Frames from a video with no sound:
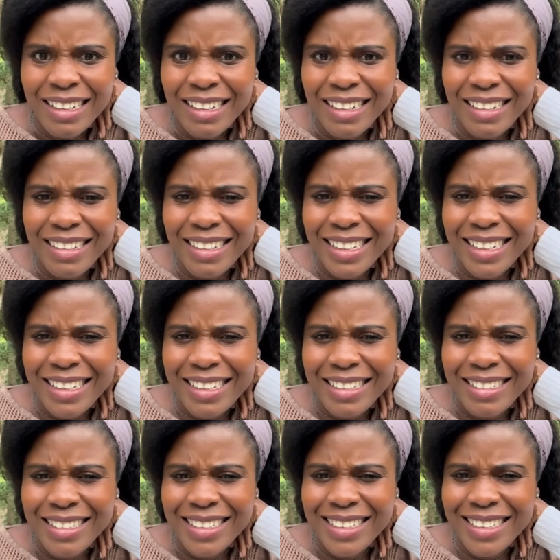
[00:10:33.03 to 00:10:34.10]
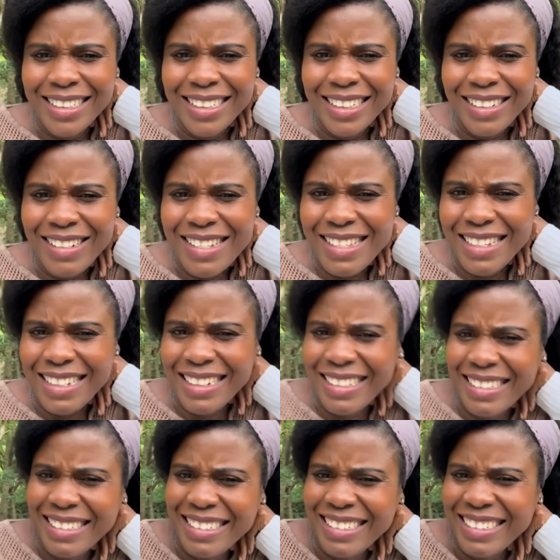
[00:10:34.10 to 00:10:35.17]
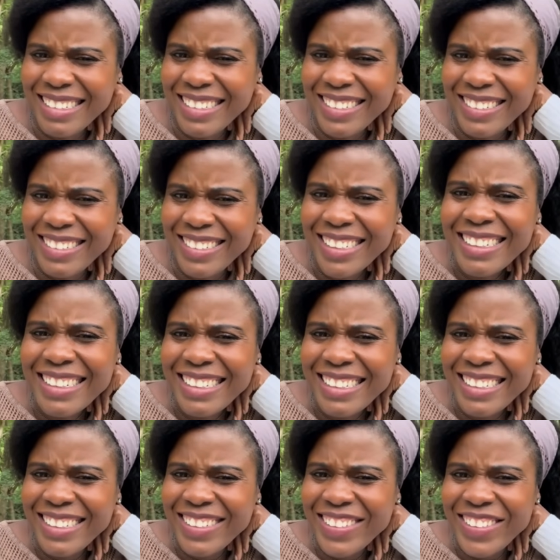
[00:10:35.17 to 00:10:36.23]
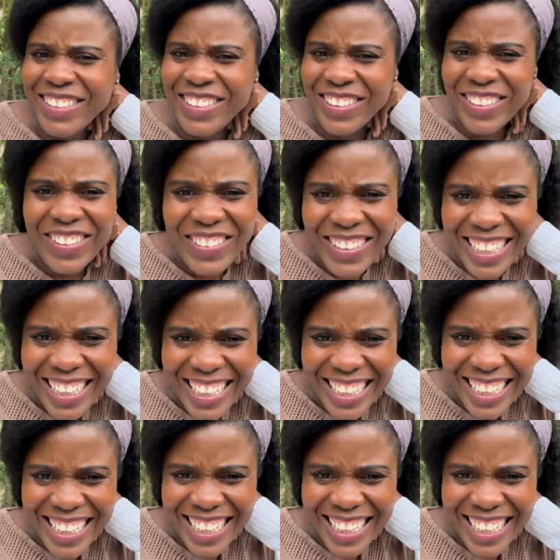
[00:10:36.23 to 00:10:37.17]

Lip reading: Like, I was like, what are you doing?